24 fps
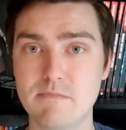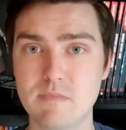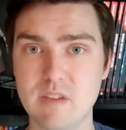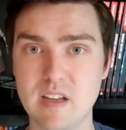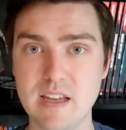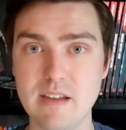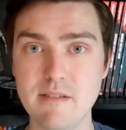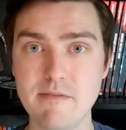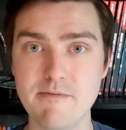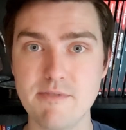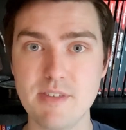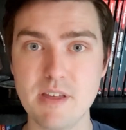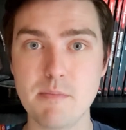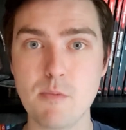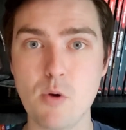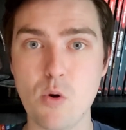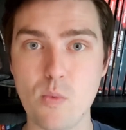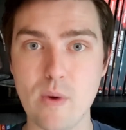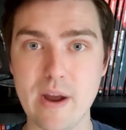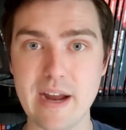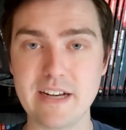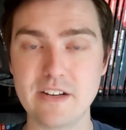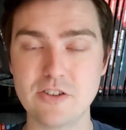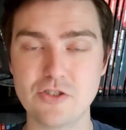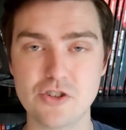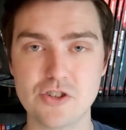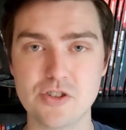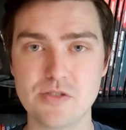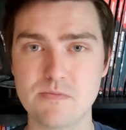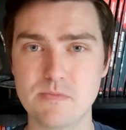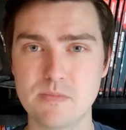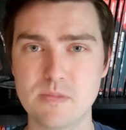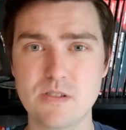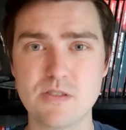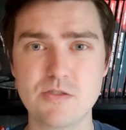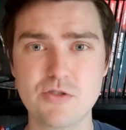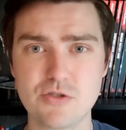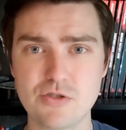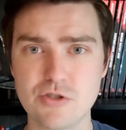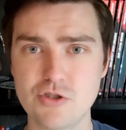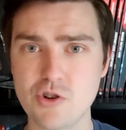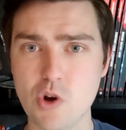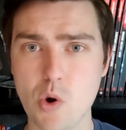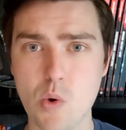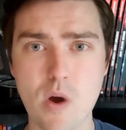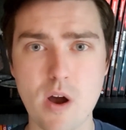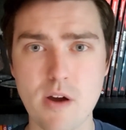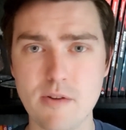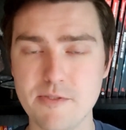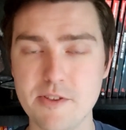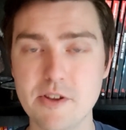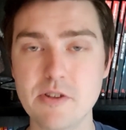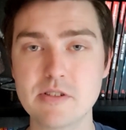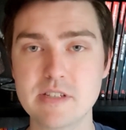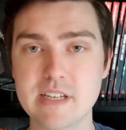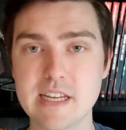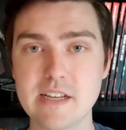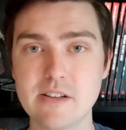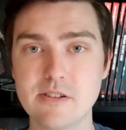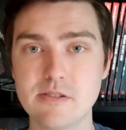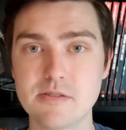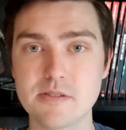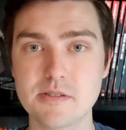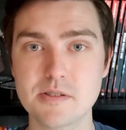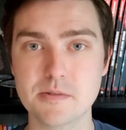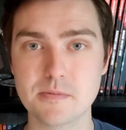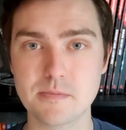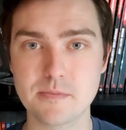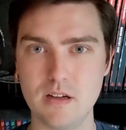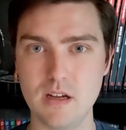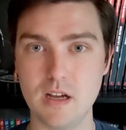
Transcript: give them a way to just show off their skills.